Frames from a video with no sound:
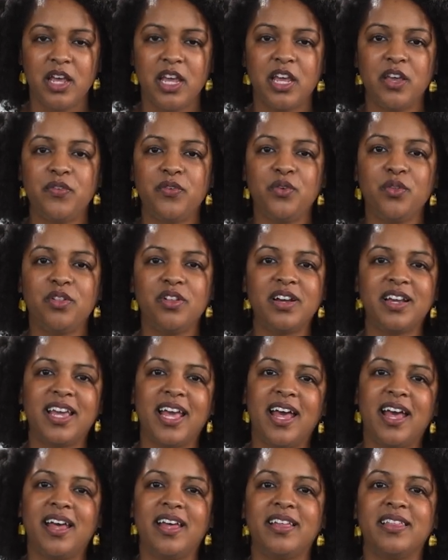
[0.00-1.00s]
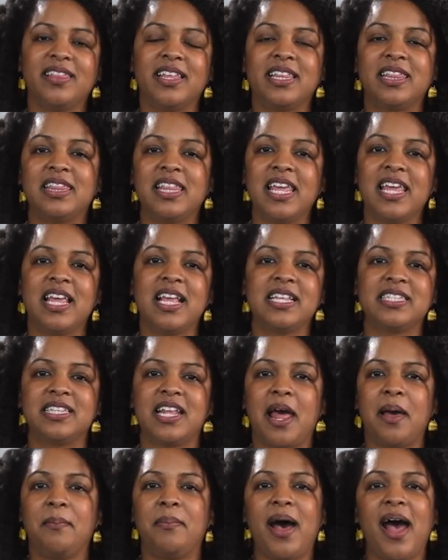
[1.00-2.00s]
If you look at the things
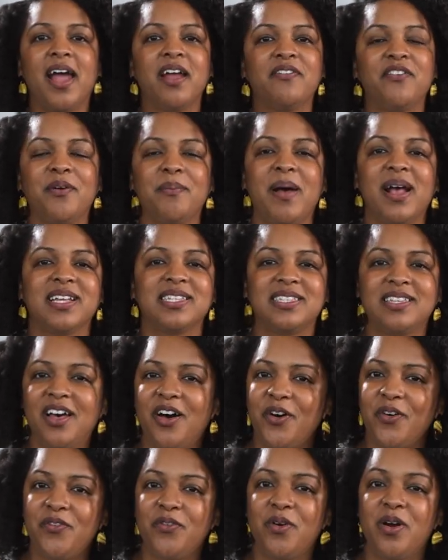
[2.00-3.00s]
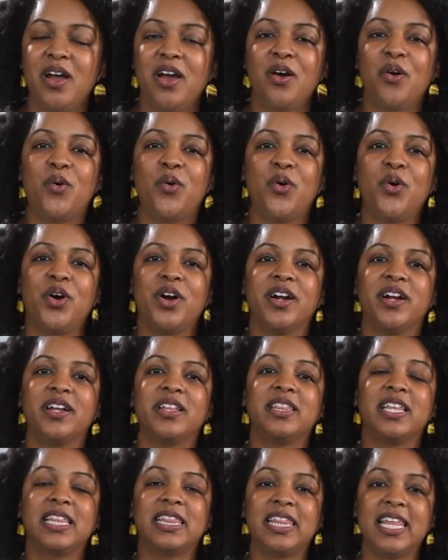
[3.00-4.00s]
that I buy for myself
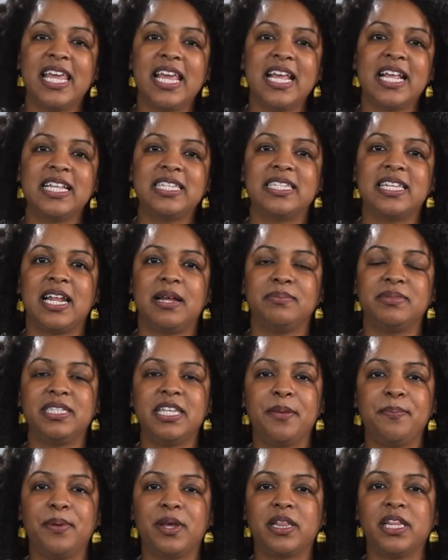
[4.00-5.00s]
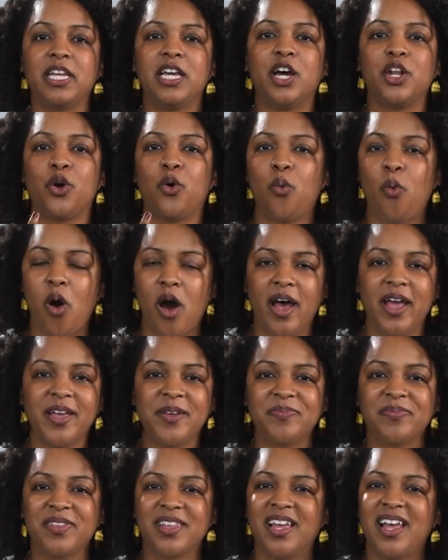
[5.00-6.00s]
or the things that I'm typically gonna
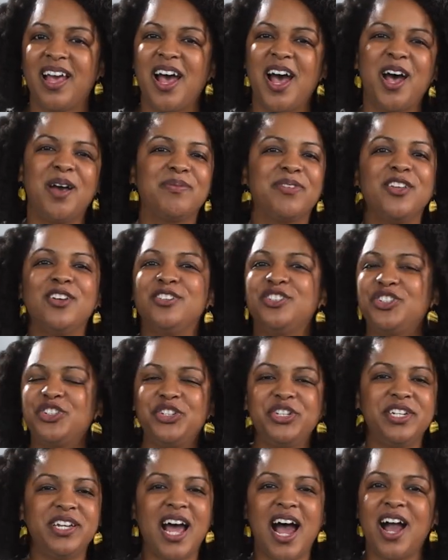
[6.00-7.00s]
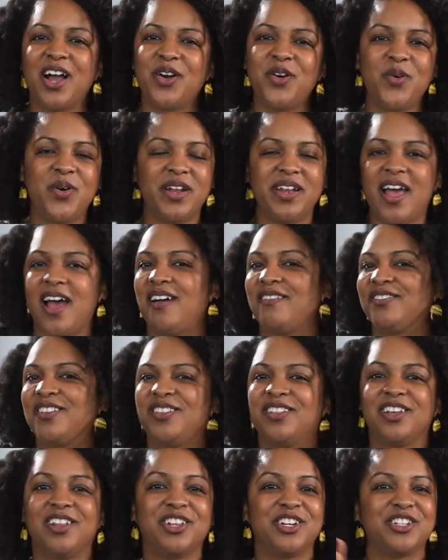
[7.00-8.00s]
want, I'm usually not going after
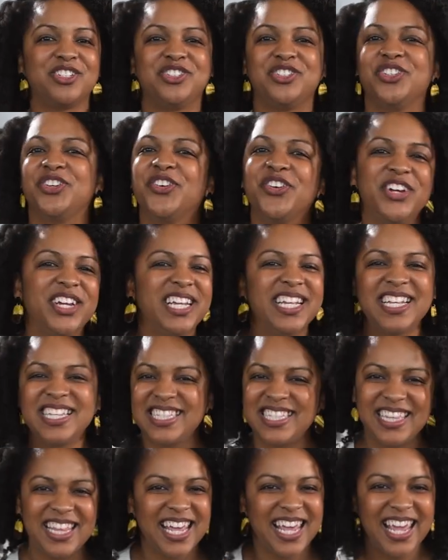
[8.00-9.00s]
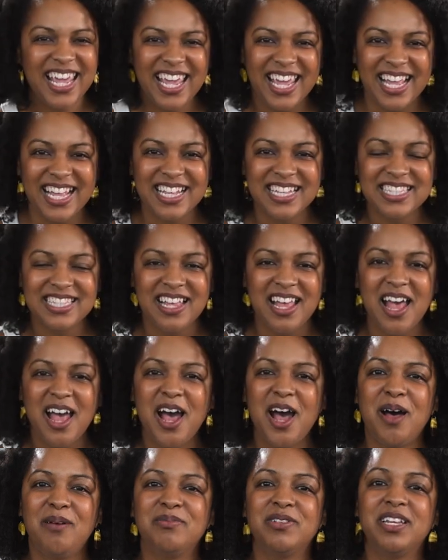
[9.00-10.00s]
the luxurious things.
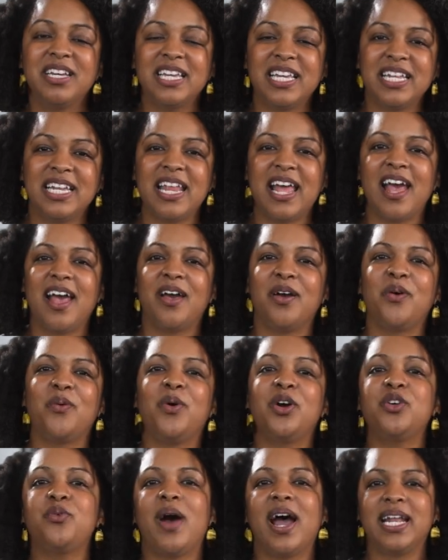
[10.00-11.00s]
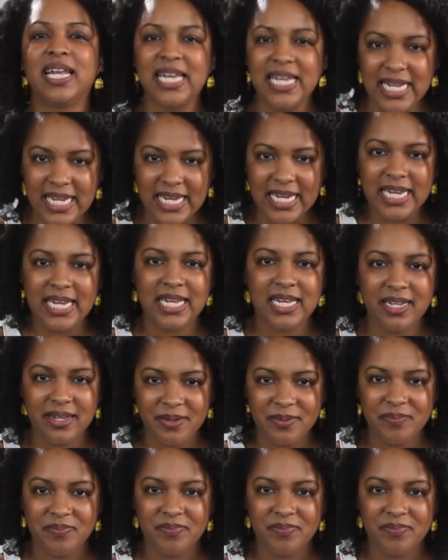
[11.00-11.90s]
I'm looking at, what do I need?